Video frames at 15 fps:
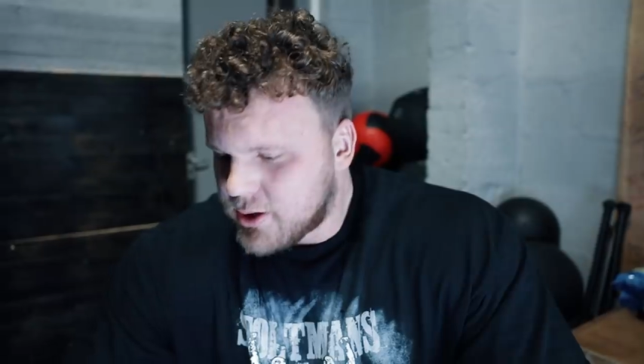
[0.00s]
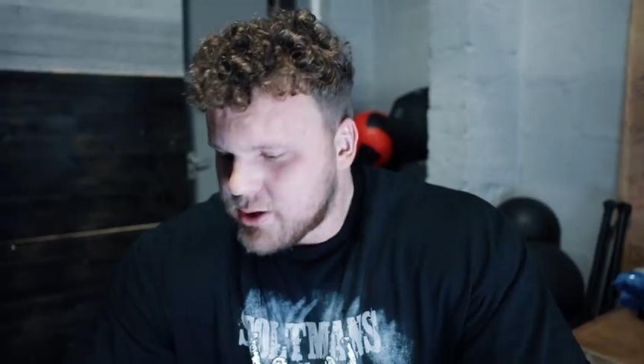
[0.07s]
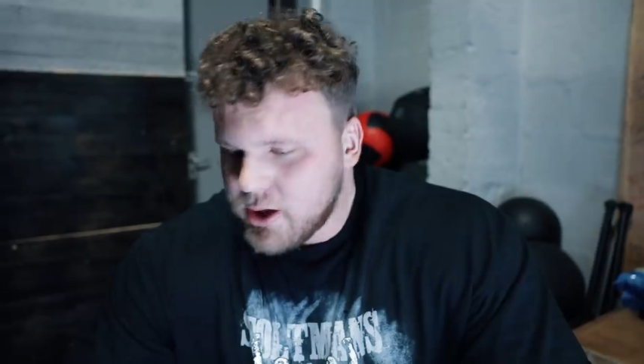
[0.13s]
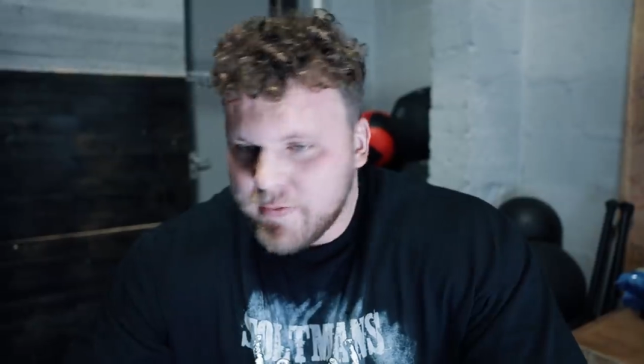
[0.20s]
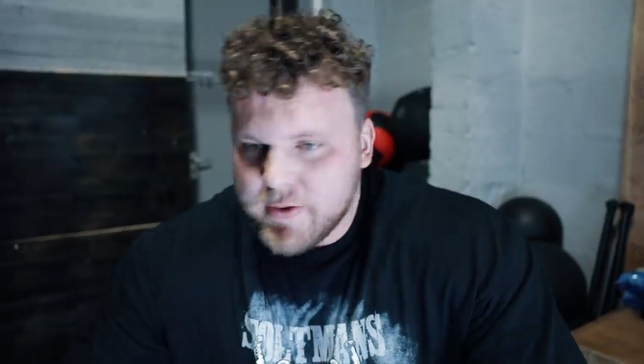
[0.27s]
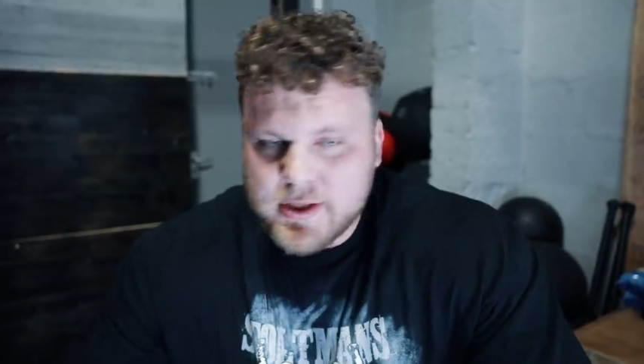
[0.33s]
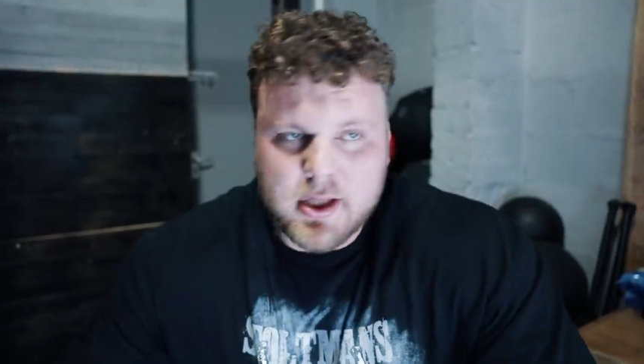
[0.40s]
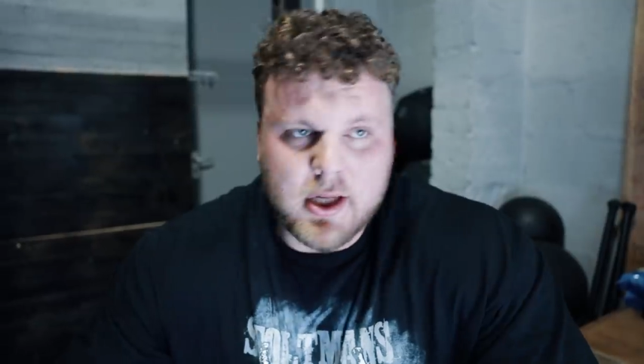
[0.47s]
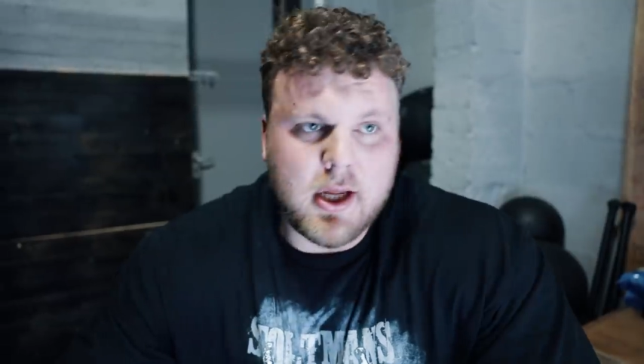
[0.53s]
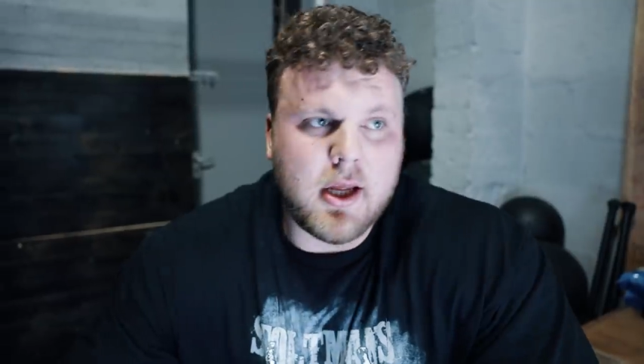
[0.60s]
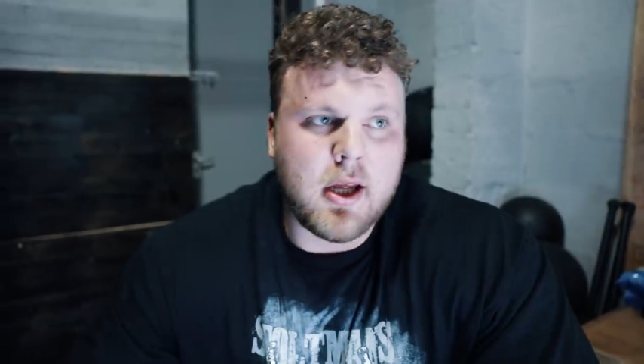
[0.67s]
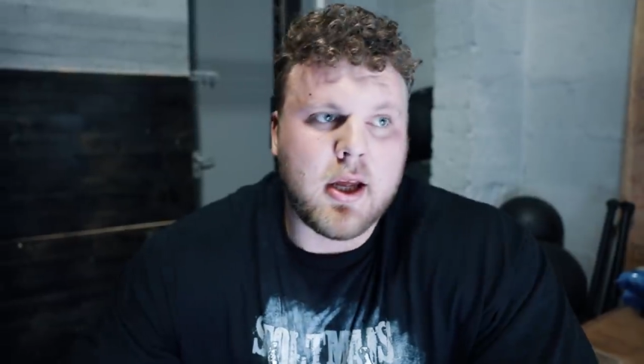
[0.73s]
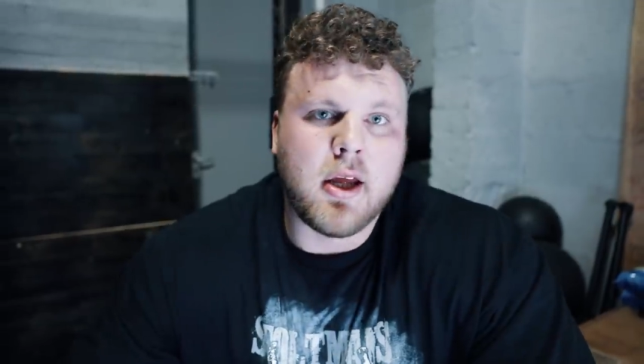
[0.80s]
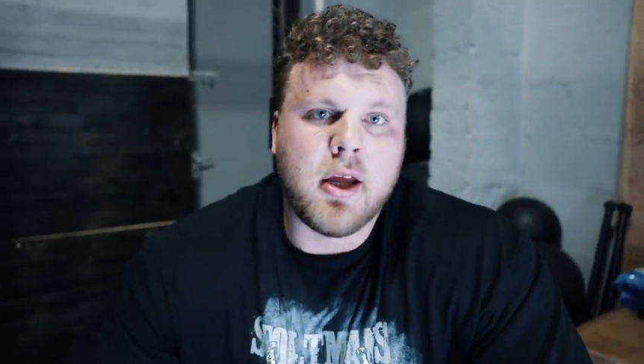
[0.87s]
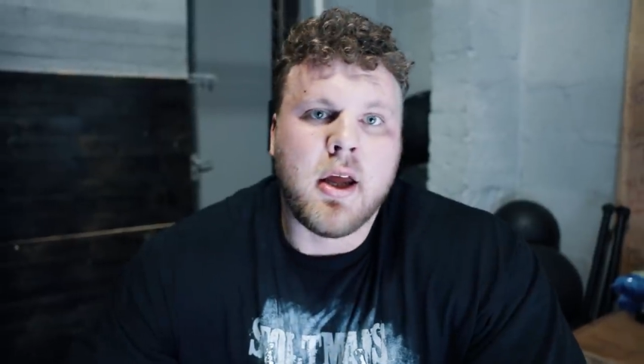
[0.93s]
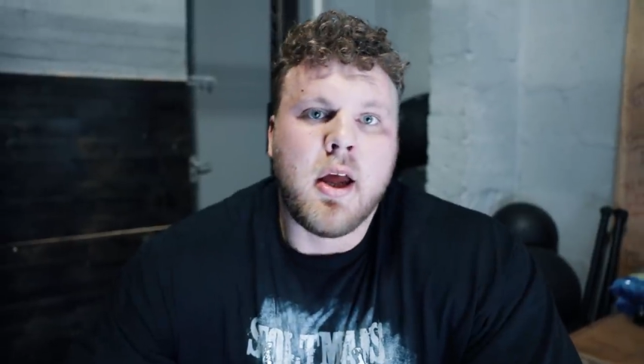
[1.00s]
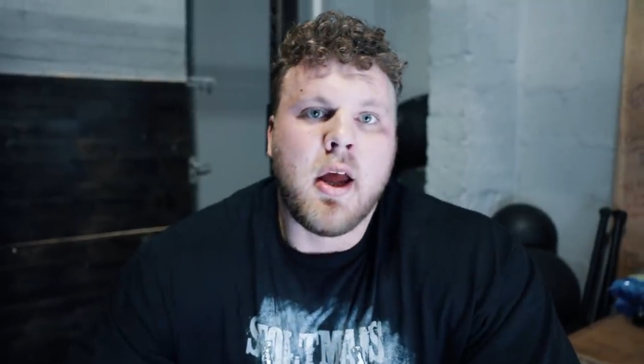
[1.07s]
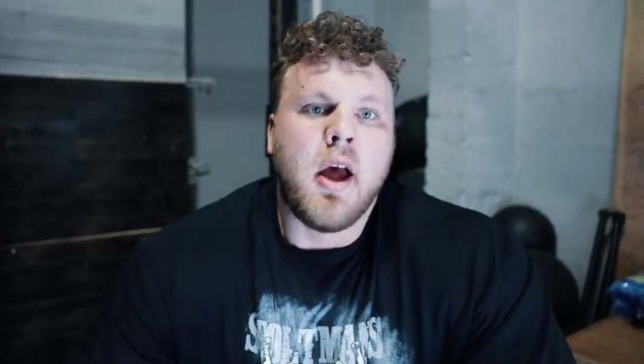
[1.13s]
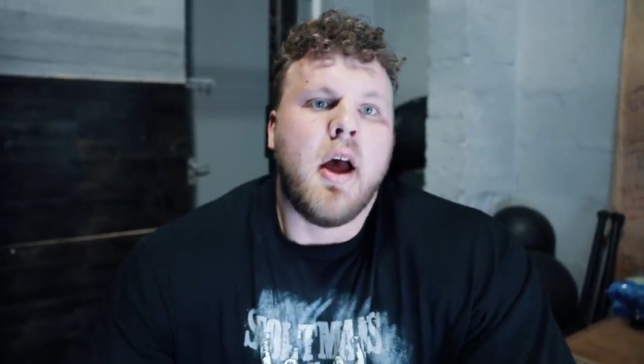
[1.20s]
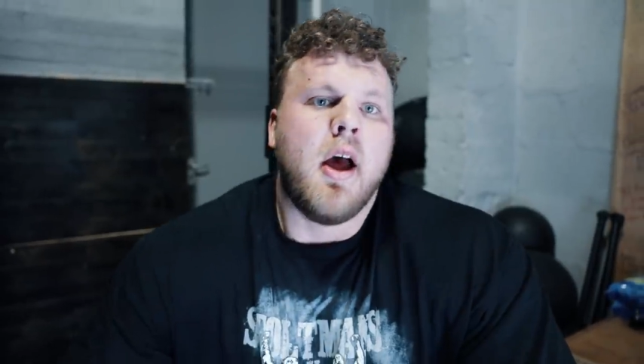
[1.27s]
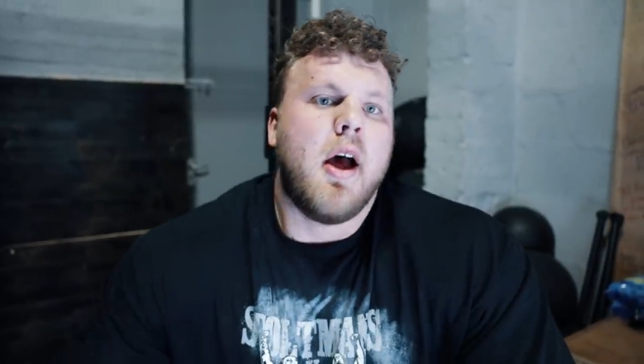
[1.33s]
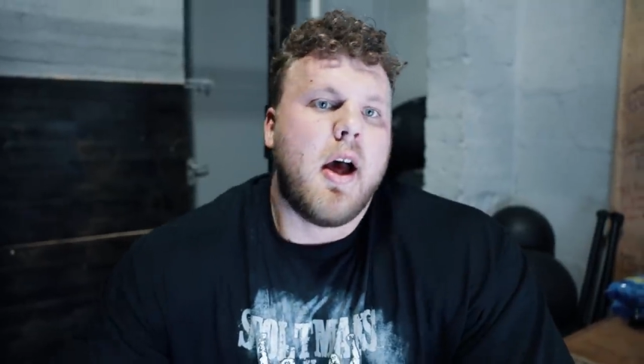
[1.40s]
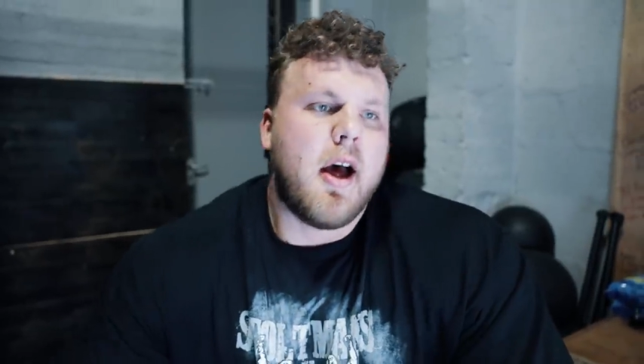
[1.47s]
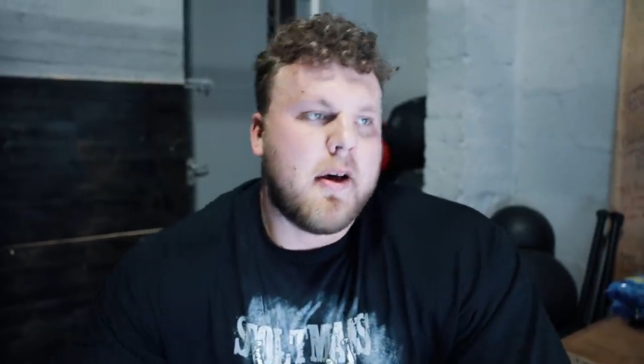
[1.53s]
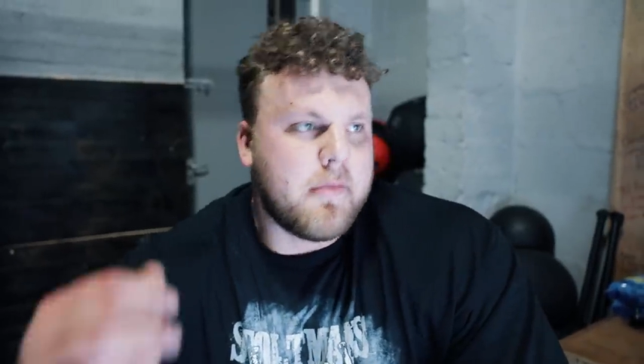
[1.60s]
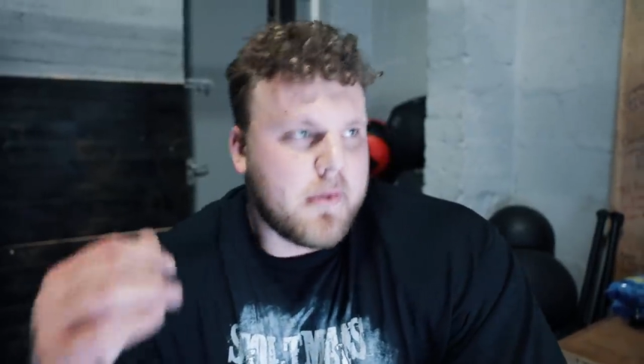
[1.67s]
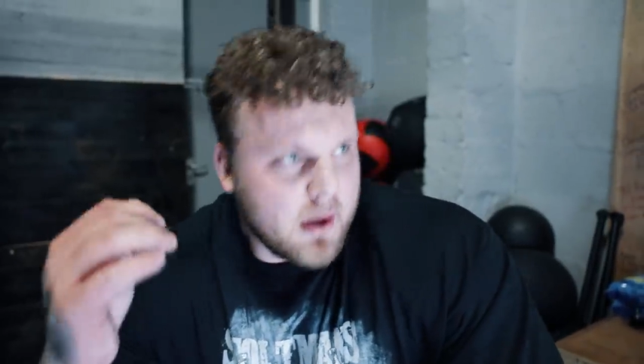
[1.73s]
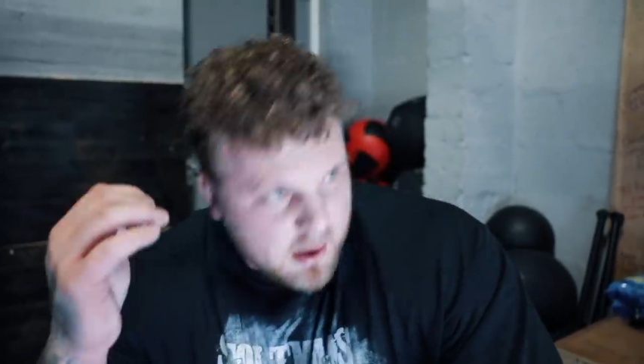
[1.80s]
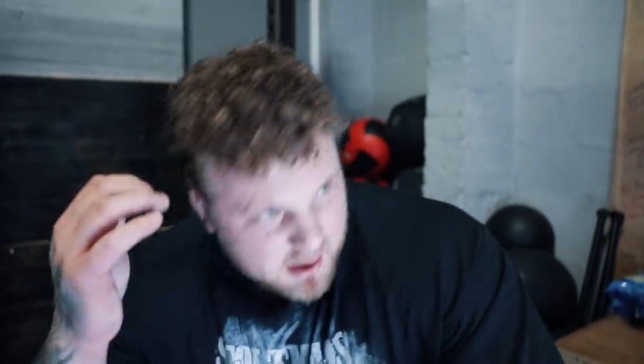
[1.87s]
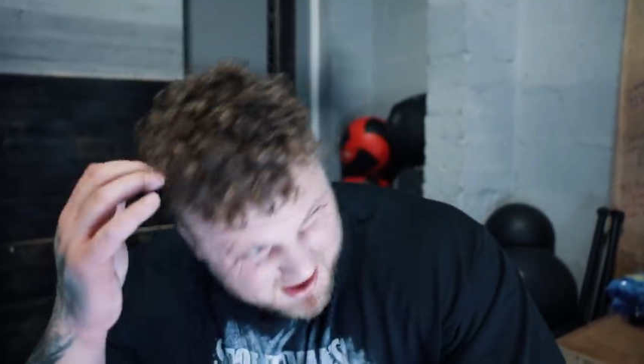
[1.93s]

because obviously um,